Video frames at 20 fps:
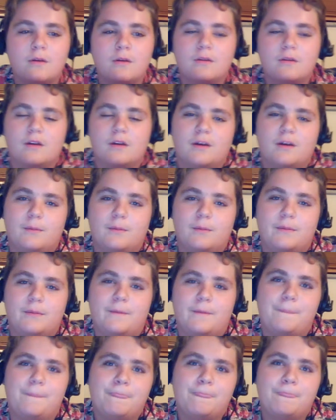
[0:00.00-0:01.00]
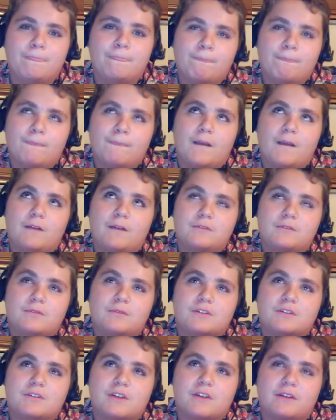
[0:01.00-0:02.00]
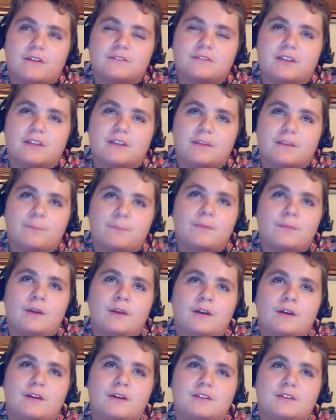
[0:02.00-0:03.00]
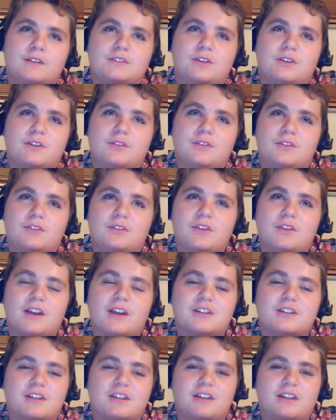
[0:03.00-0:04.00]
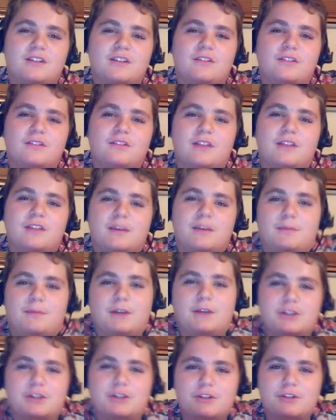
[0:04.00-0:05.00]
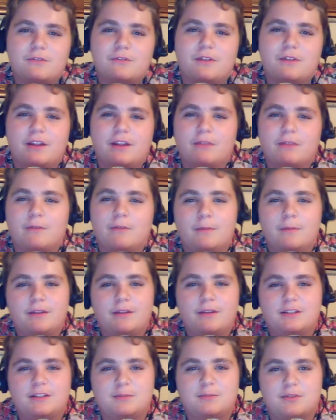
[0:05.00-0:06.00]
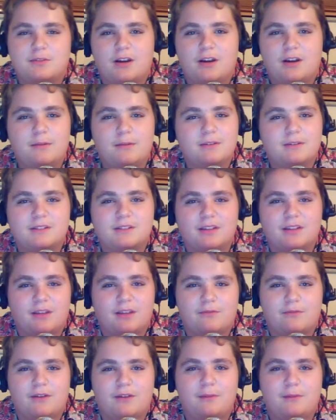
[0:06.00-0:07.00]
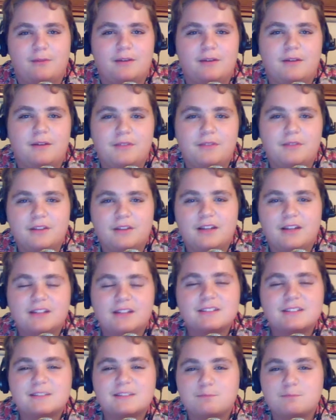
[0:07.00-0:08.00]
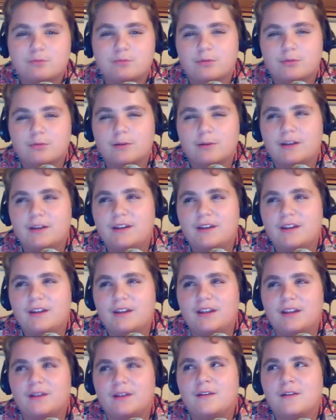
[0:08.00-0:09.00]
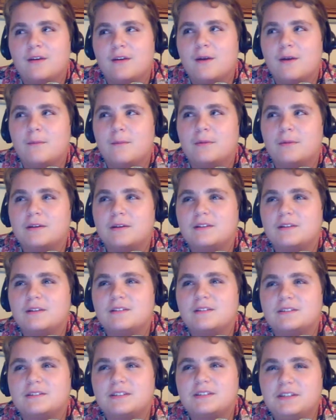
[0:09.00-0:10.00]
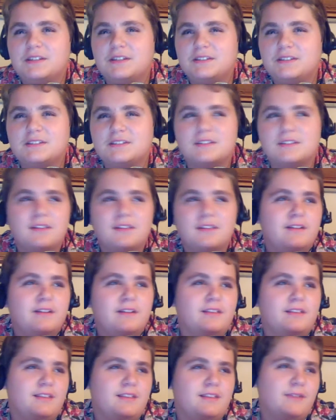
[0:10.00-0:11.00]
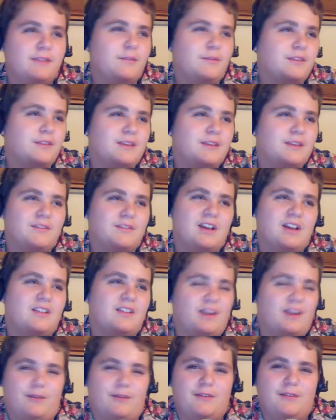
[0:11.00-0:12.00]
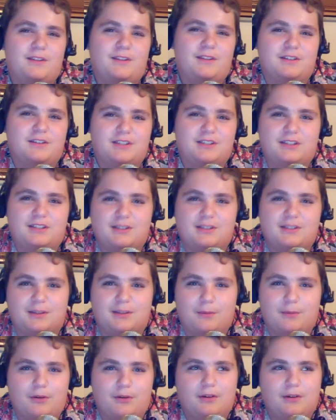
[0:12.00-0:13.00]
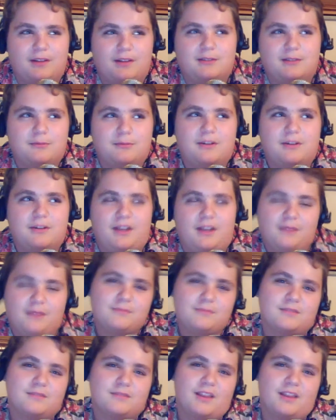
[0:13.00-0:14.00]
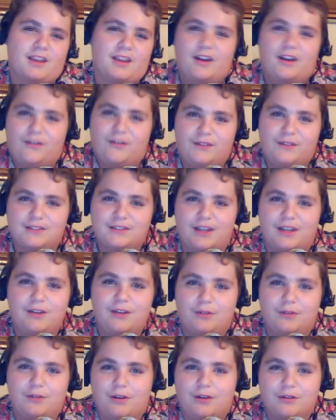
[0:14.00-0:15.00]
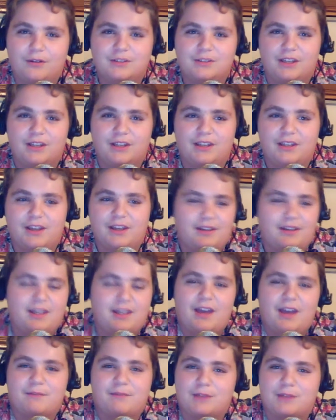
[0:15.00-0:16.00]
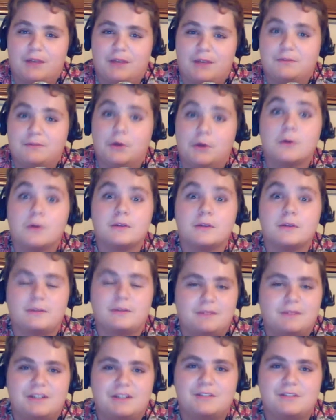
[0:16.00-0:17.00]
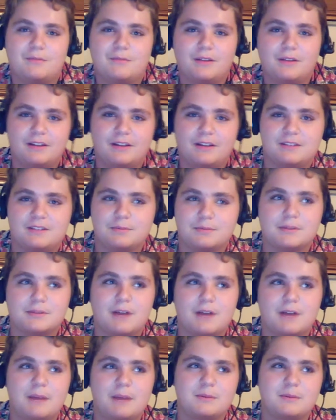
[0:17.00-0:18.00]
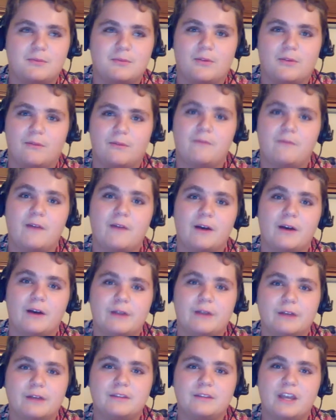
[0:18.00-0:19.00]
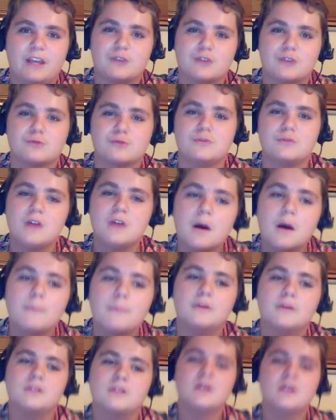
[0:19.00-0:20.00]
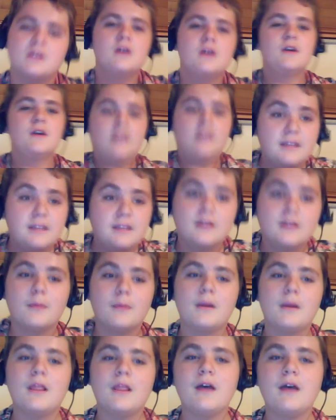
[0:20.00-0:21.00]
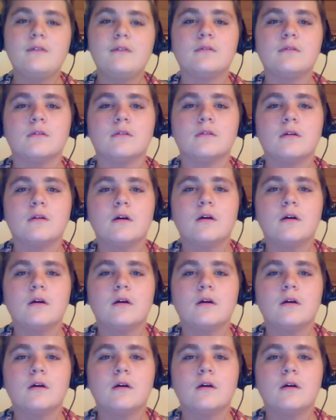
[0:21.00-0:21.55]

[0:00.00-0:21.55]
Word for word: Uh, but I was wondering. I was like, huh. So you actually get a little like picture for getting 1 million subscribers and like framed and everything. That's pretty neat. But since they've only given out like 50 or 60 some according to Woody. Like, obviously, I don't know. It's like, uh, yeah, I've, t- I've totally reached a million subscribers before and found out the actual numbers. Get on my level!